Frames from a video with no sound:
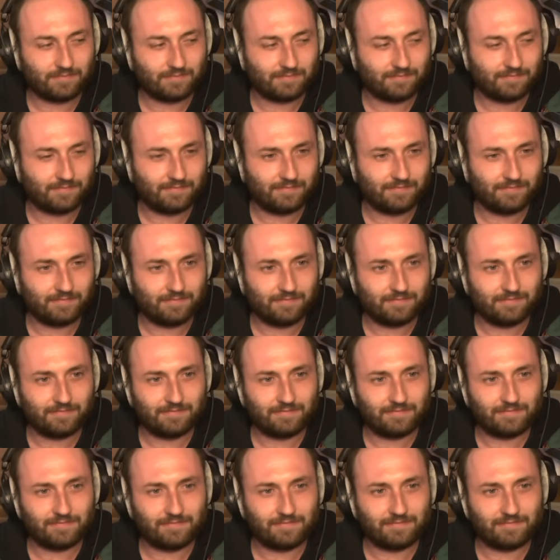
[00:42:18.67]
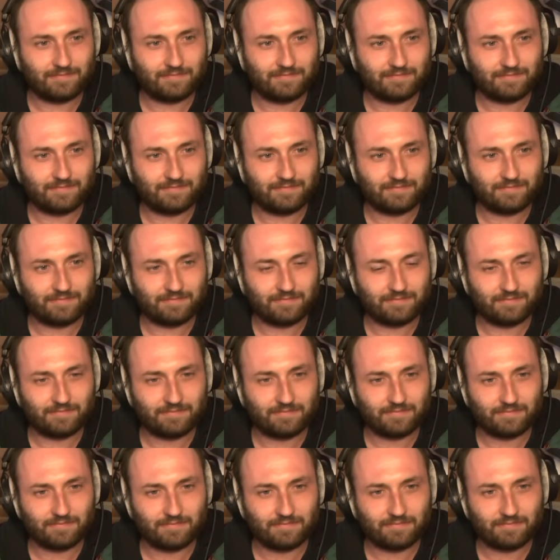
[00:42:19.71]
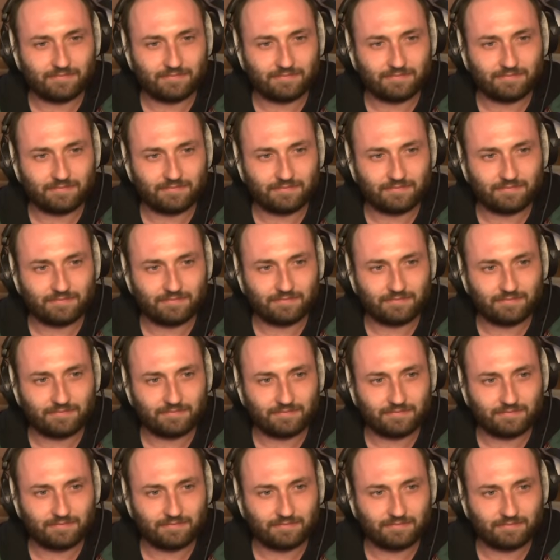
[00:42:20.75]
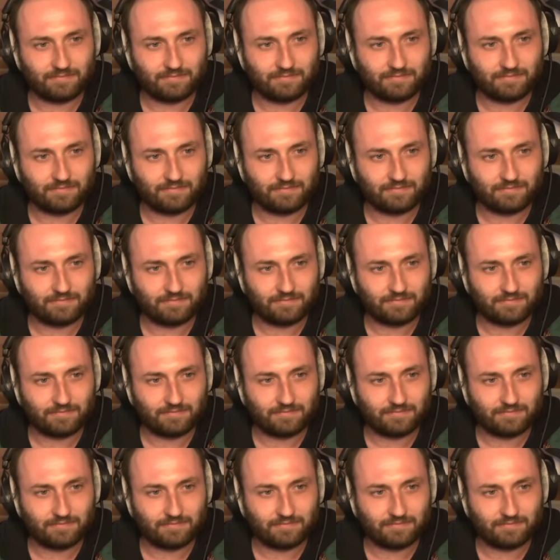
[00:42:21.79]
This person isn't speaking.